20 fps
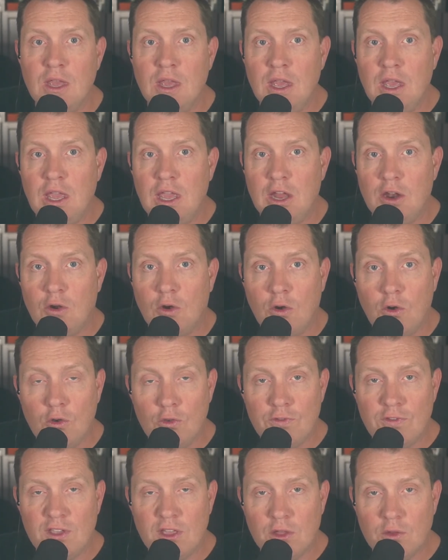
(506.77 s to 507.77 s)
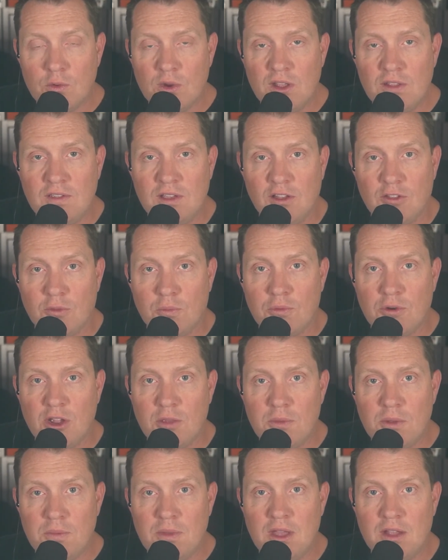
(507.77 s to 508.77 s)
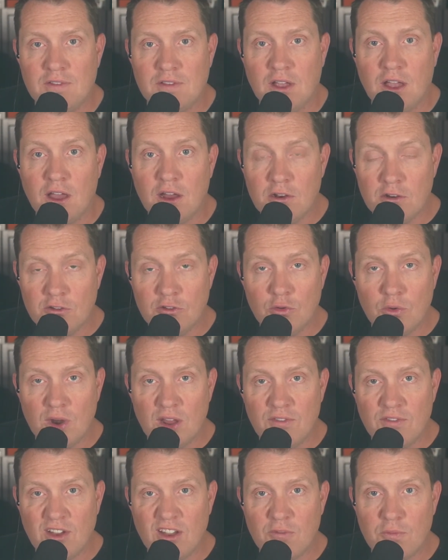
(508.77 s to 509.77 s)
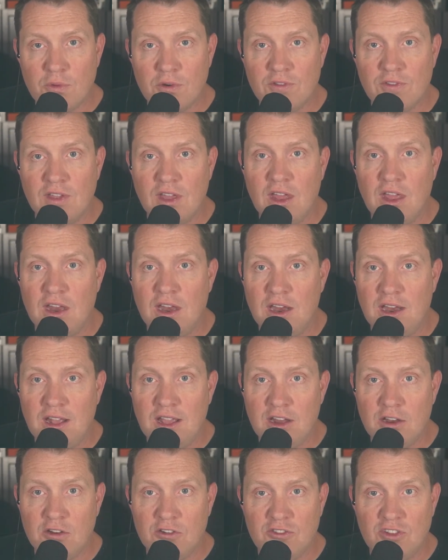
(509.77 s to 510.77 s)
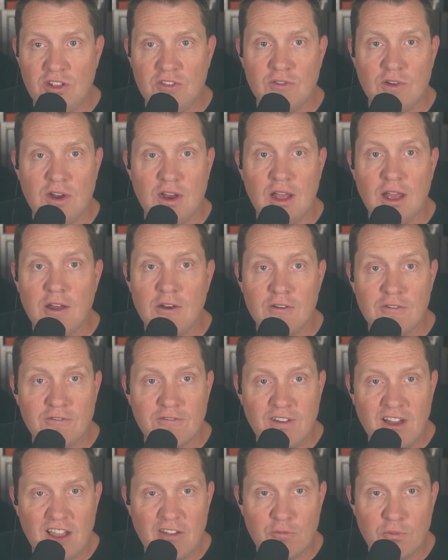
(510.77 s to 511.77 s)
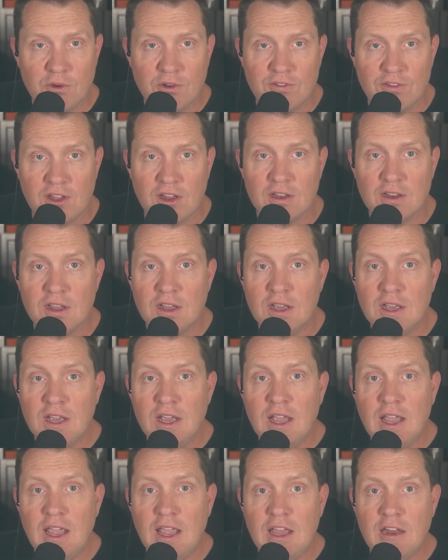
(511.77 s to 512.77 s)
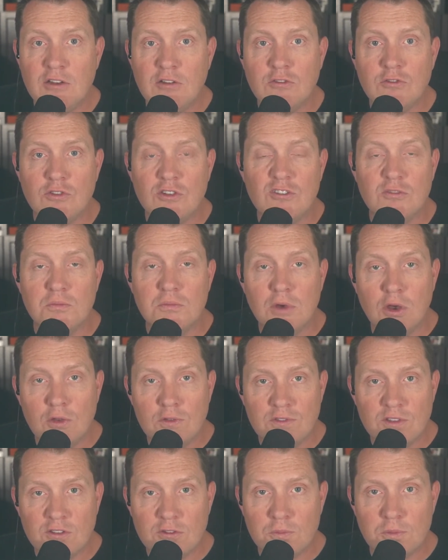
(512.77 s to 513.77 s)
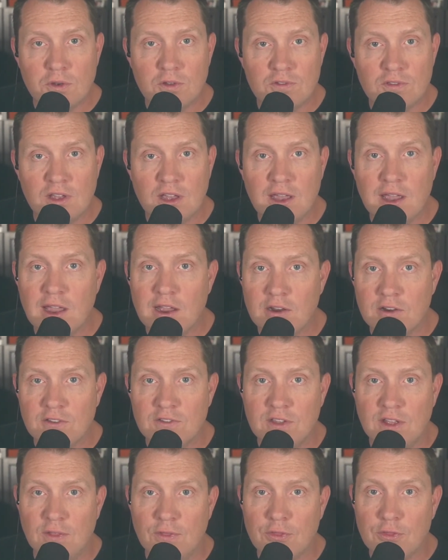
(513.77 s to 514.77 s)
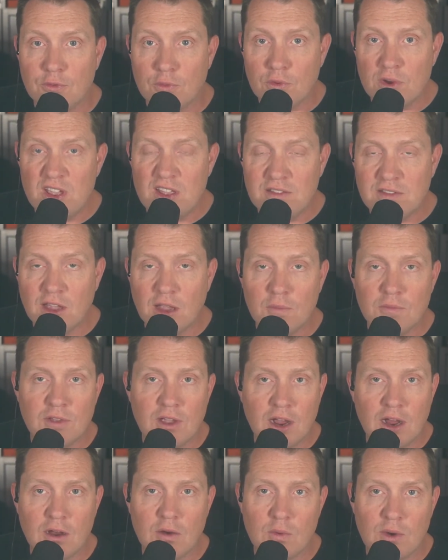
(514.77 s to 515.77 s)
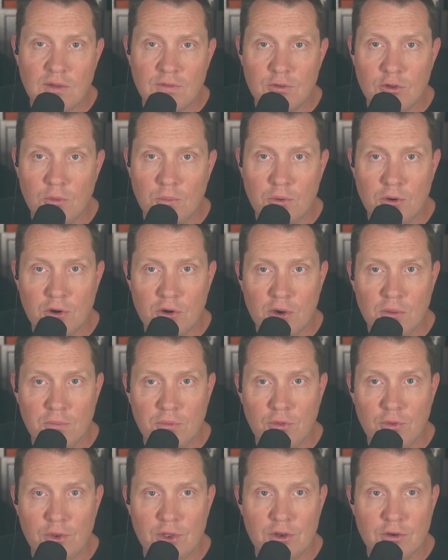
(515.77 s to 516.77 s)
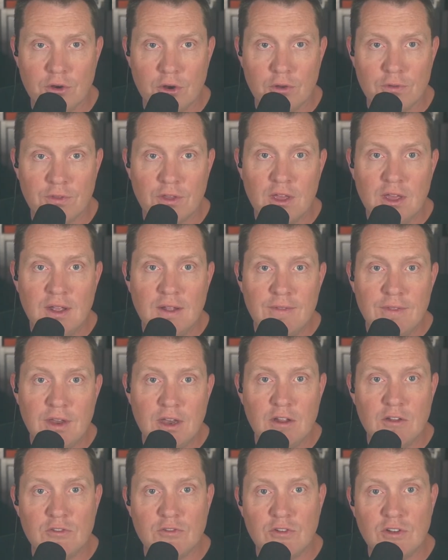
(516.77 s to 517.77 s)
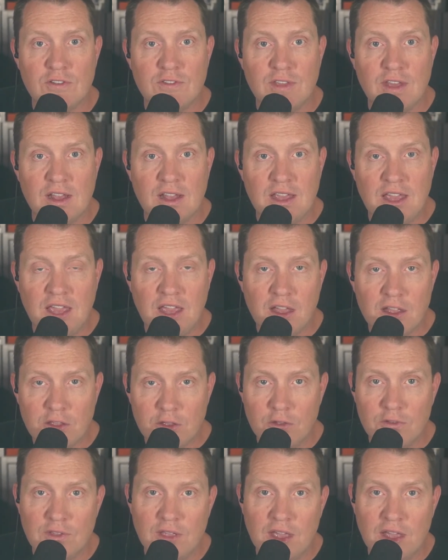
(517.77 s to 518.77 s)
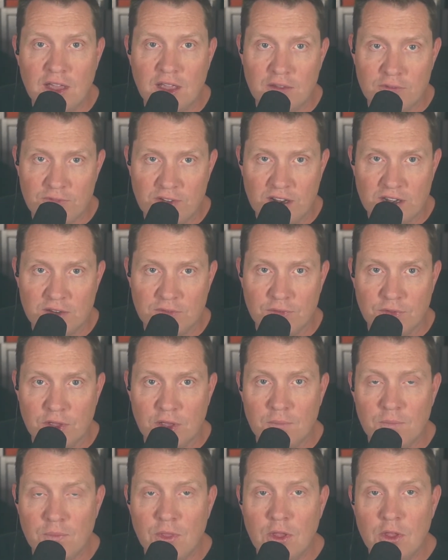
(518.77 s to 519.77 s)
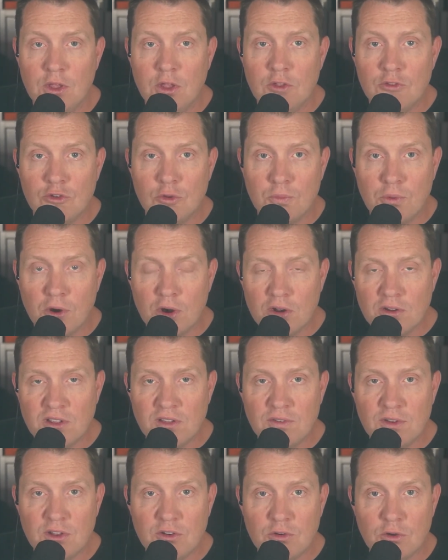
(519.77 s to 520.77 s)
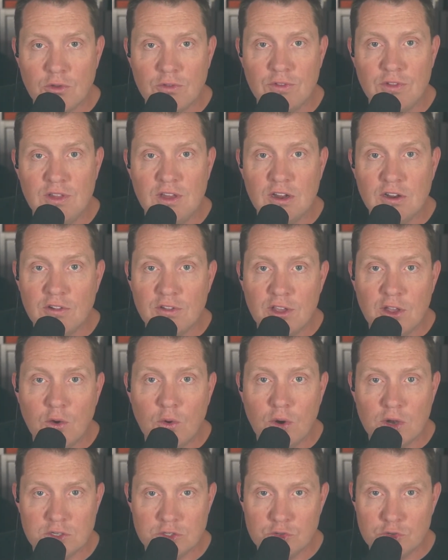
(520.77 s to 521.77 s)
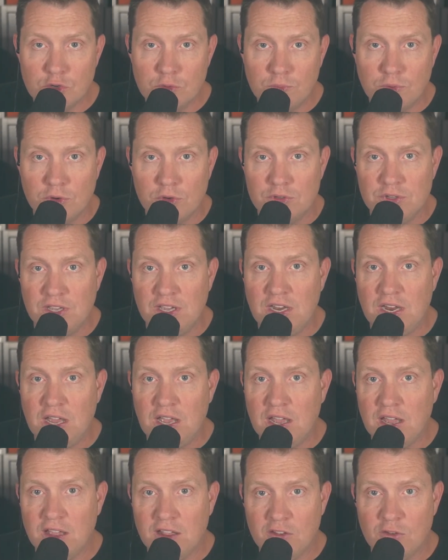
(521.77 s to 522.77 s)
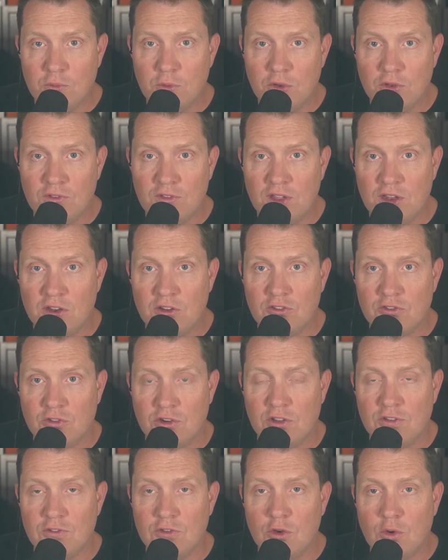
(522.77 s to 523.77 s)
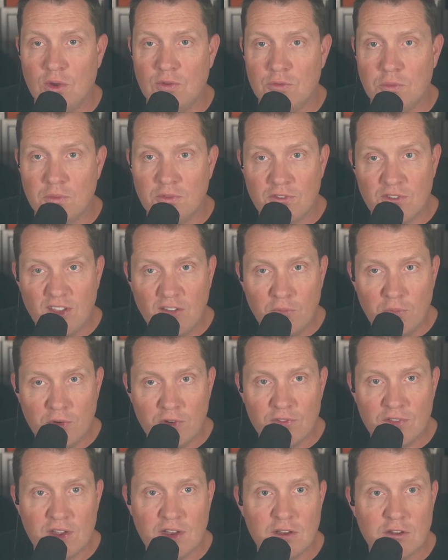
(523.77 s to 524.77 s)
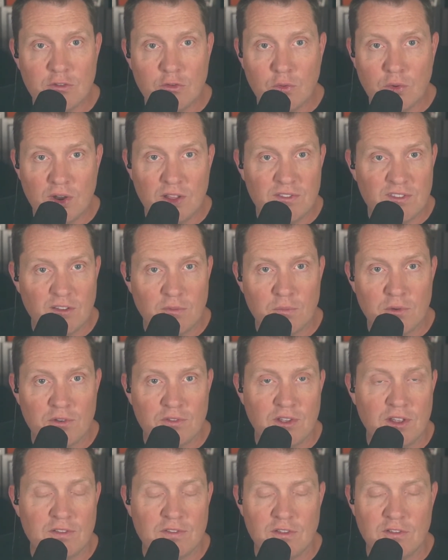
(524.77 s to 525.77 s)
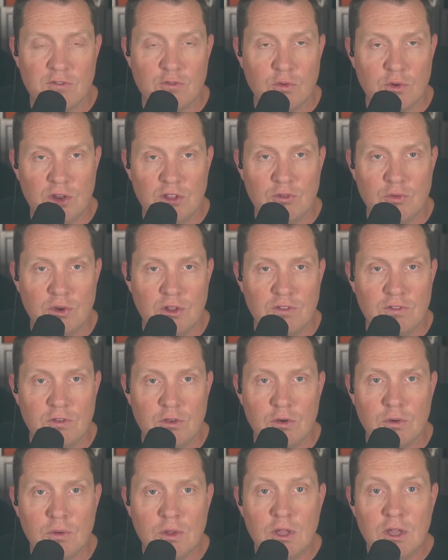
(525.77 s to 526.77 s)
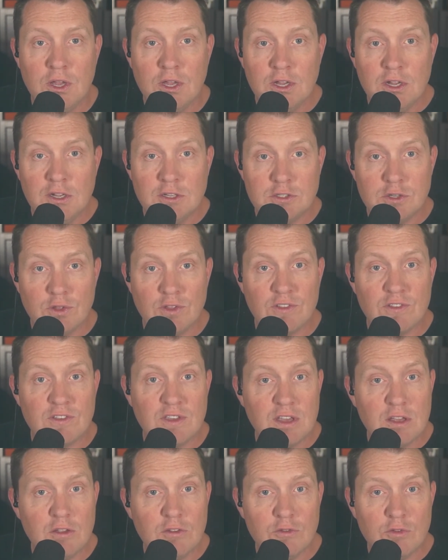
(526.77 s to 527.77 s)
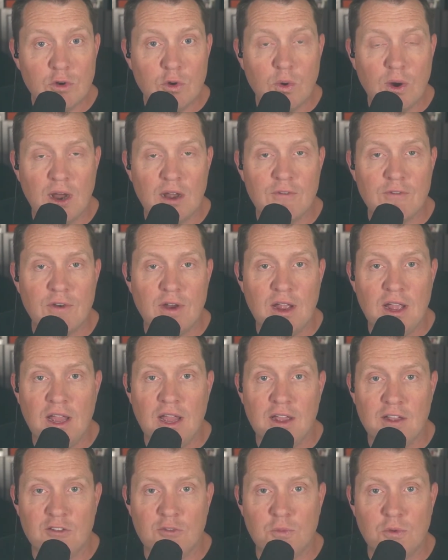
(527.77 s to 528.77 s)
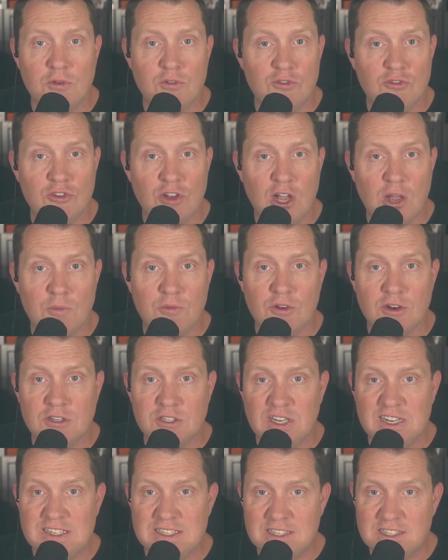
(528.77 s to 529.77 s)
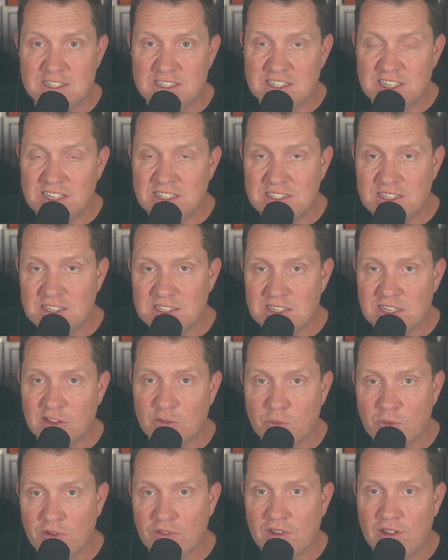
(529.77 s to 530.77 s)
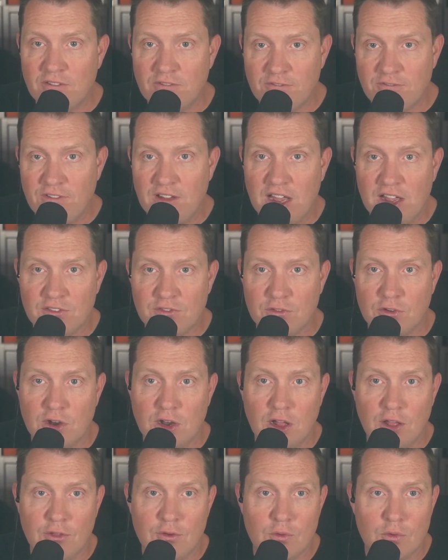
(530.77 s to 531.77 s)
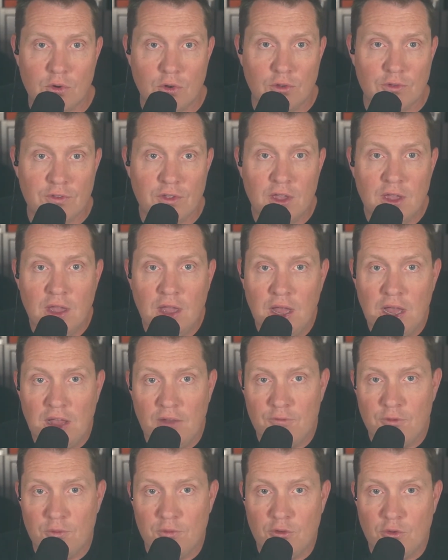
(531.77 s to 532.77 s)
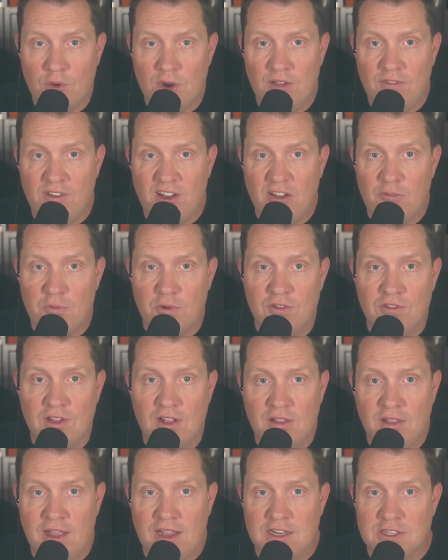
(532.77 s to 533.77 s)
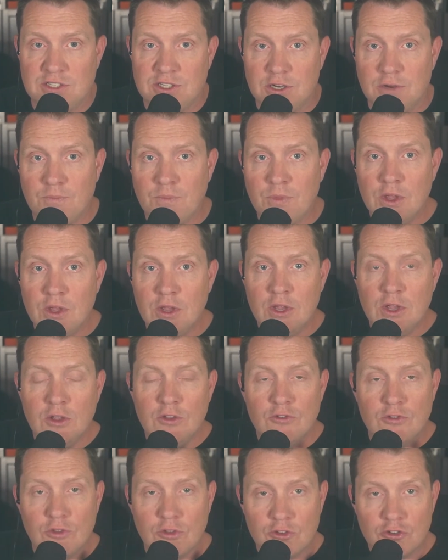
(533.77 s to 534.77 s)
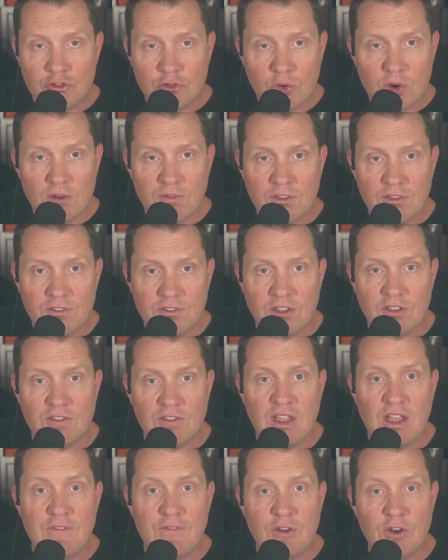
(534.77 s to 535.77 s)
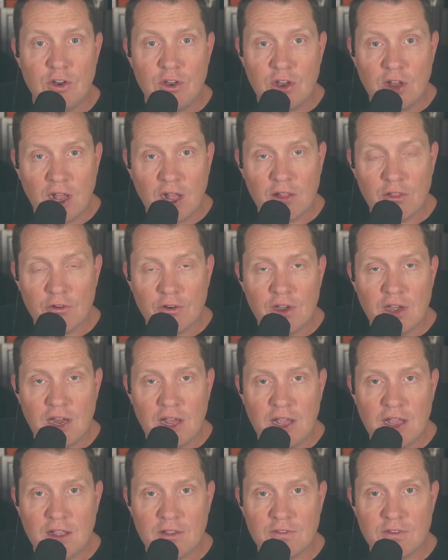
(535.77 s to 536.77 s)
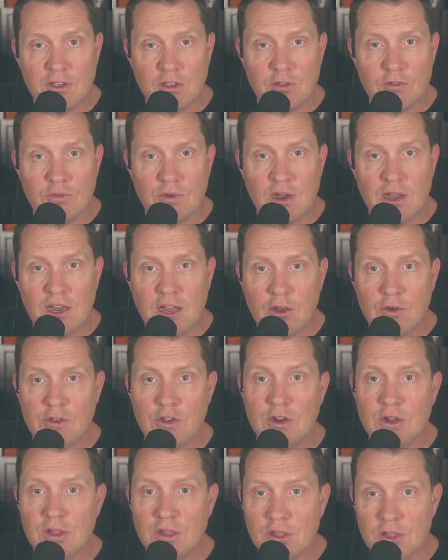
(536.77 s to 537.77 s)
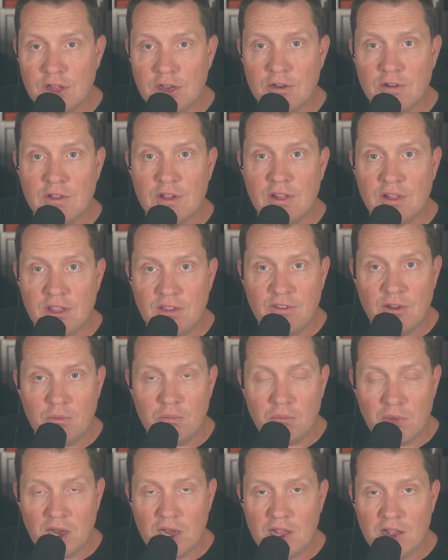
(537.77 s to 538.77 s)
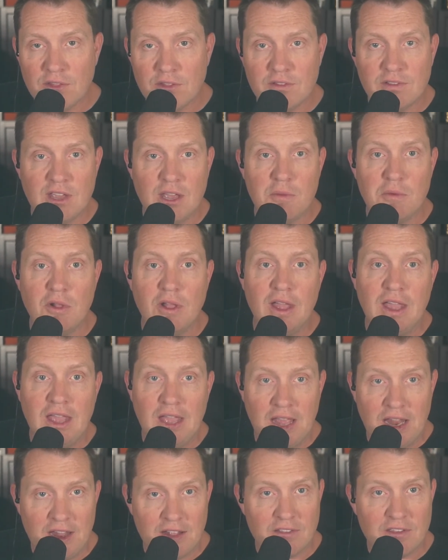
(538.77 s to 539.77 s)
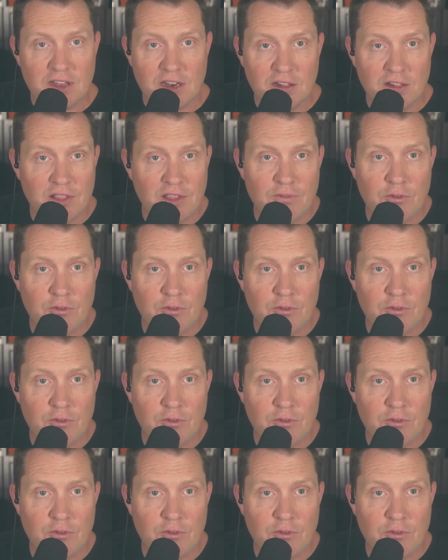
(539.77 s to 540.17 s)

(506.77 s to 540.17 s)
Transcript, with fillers: In wholesale and retail, the premium hits 125% and in energy, it's around 105%. Industries most exposed to AI are seeing three times higher revenue per employee growth than industries that can't use AI effectively. So productivity growth nearly quadrupled in AI exposed industries, going from 7% to 27% since 2022. So the skills required for AI exposed jobs are changing 66% faster on other roles, up from 25% last year. So the short of this is if you're not learning AI skills, sales right now, you're literally leaving money on the table and it's going to leave you